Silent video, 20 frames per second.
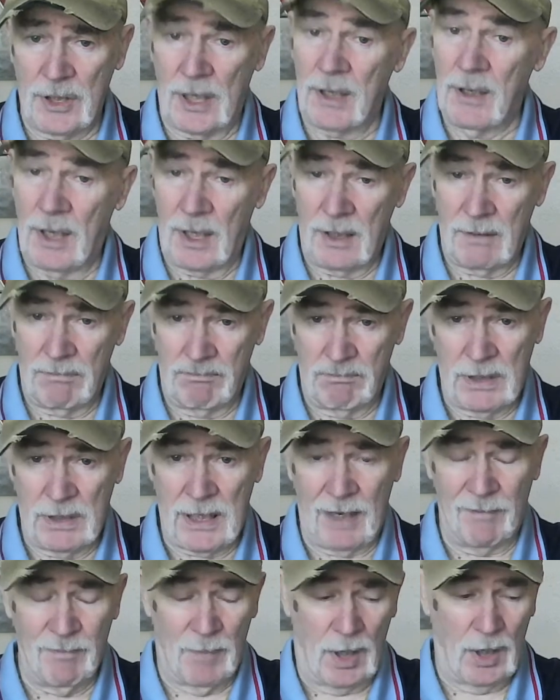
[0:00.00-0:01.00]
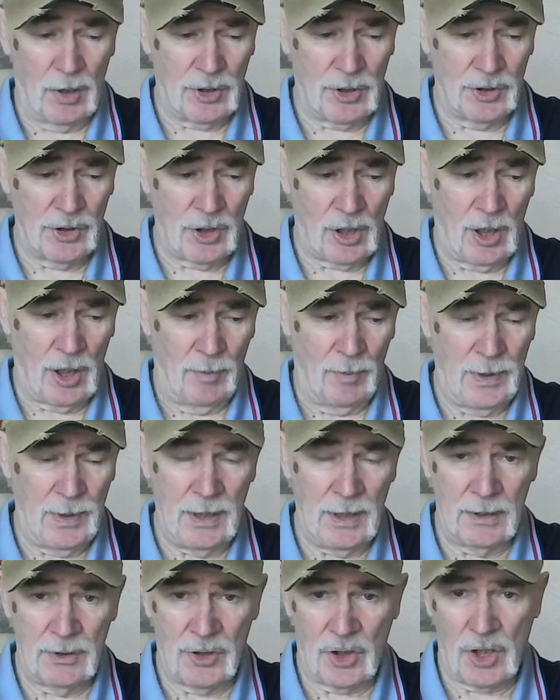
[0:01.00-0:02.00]
I gave Marcus a copy
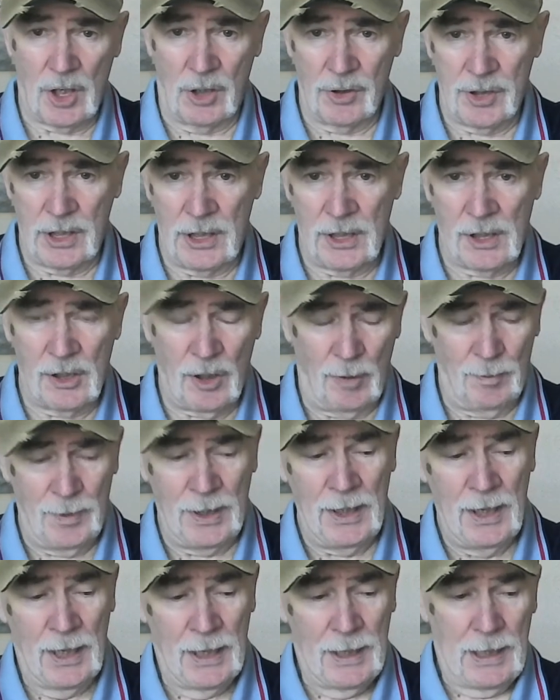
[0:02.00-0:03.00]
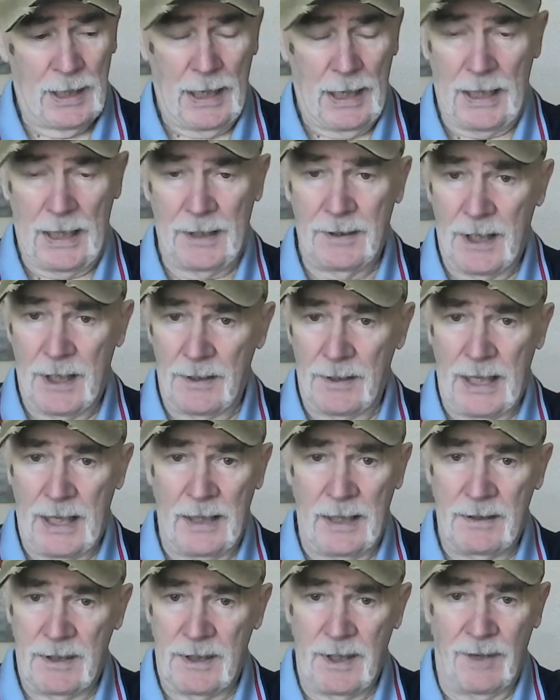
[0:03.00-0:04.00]
and Scotty a copy. And
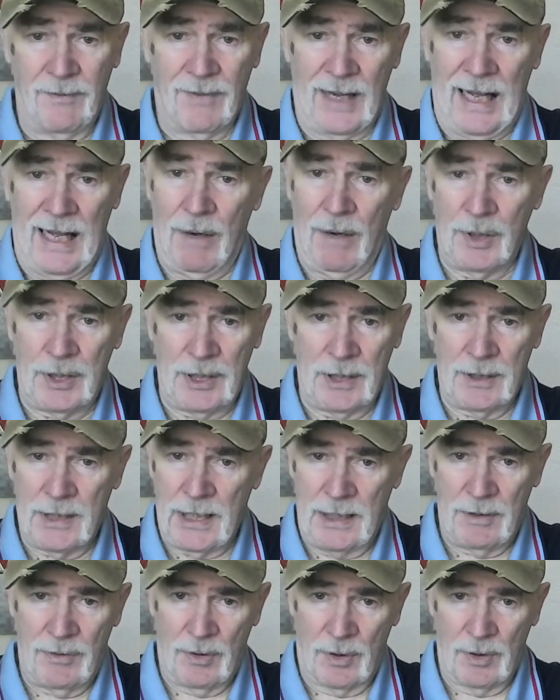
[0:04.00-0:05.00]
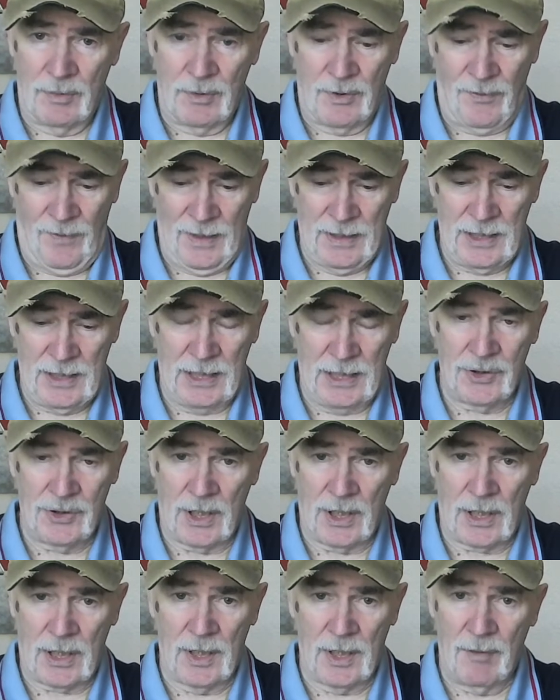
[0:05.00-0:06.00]
they devoured it. They thought it was
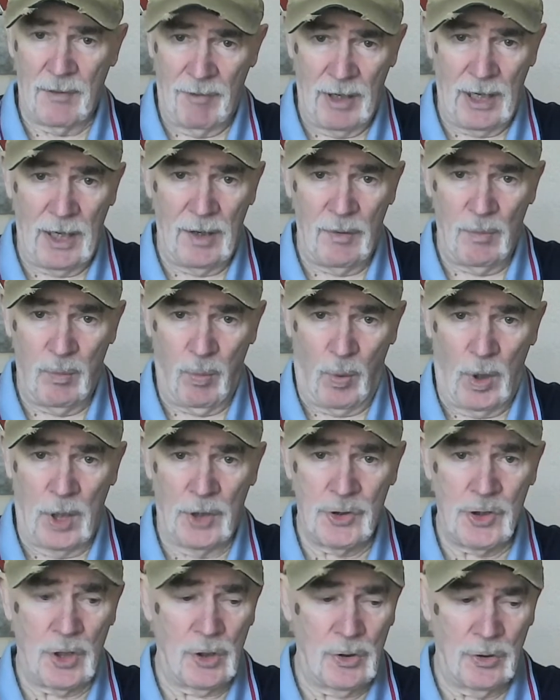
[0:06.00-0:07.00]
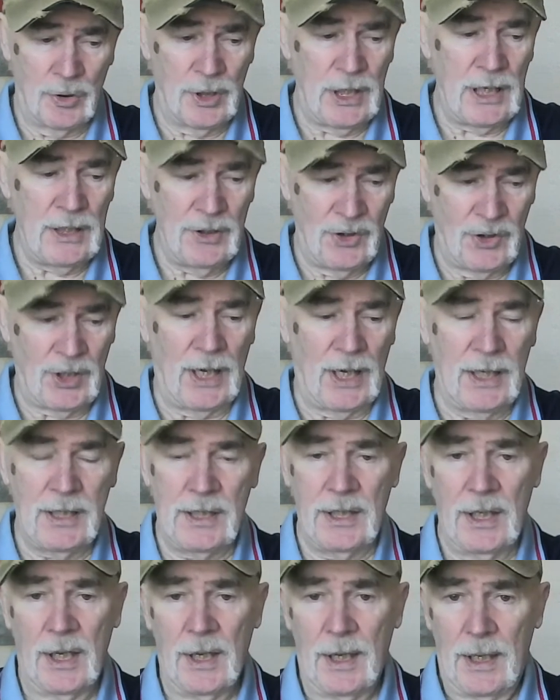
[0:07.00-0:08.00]
fantastic. And it really was a good insight
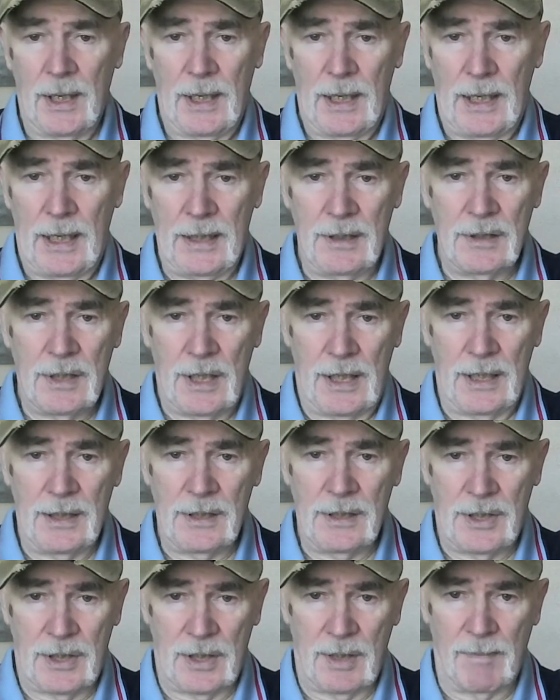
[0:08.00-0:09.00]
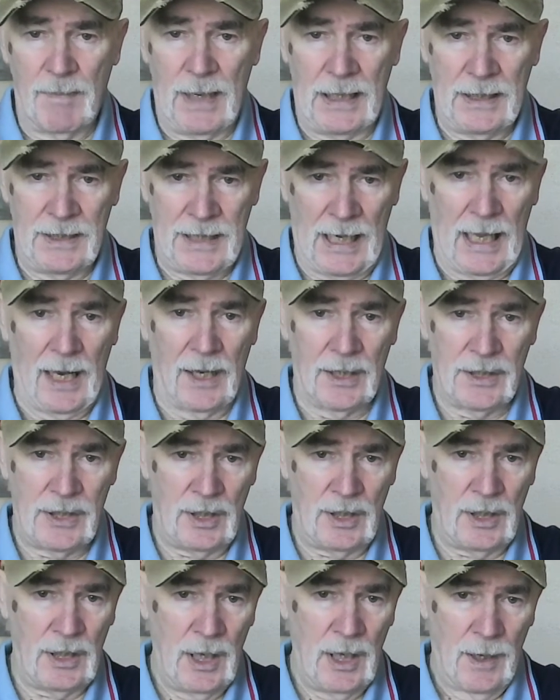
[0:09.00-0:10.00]
into the
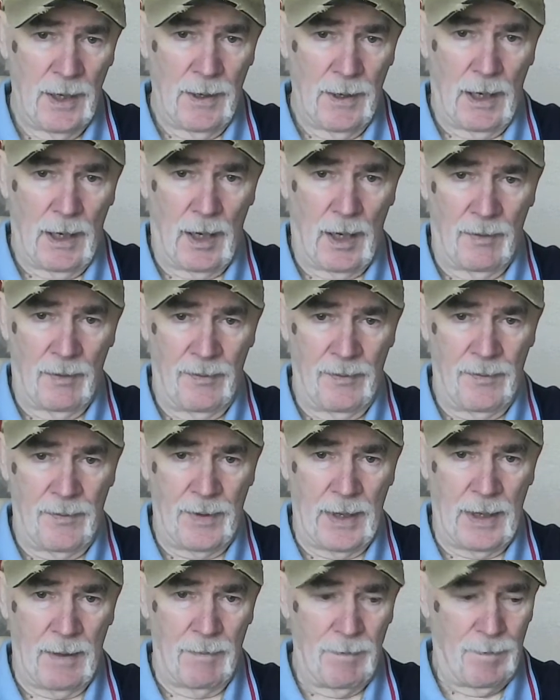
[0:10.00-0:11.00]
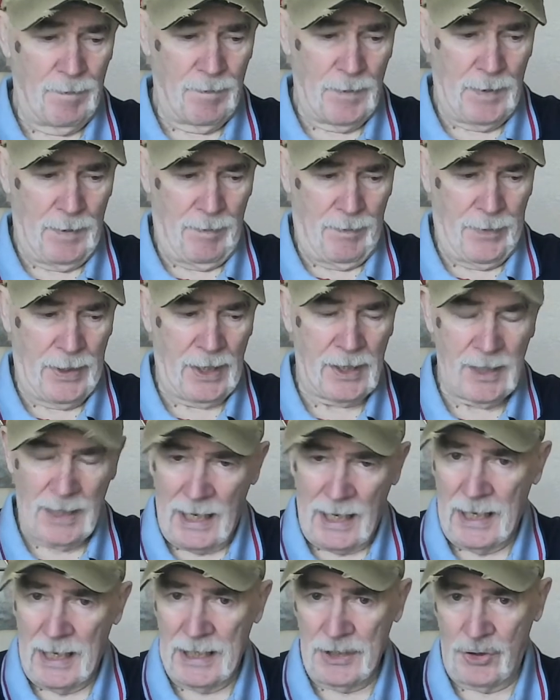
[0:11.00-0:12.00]
mentality of the
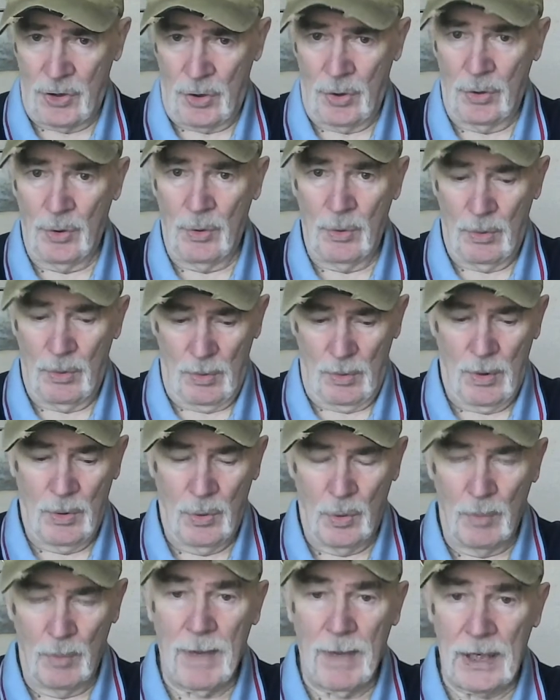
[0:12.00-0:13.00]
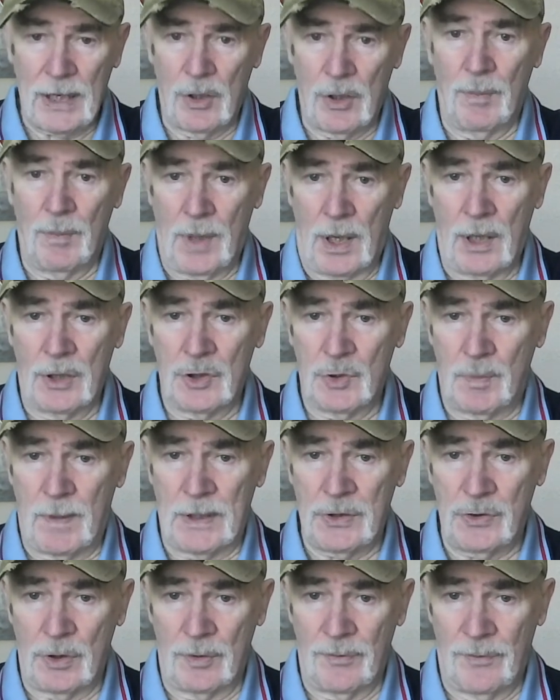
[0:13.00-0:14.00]
guys who make up our
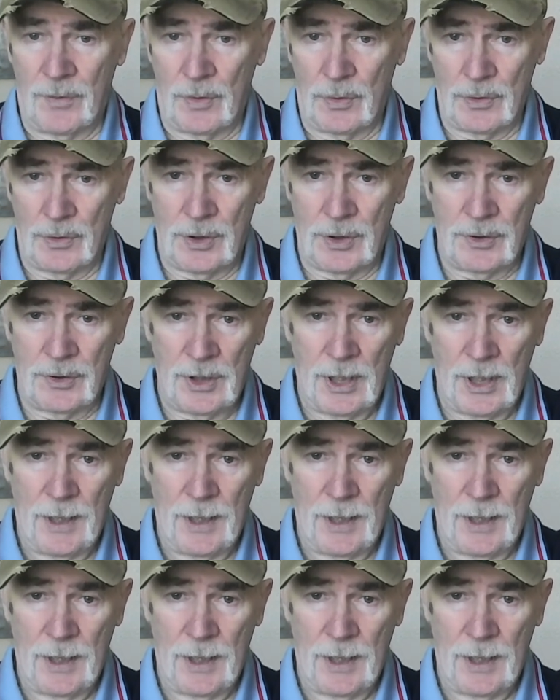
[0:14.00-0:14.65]
special forces.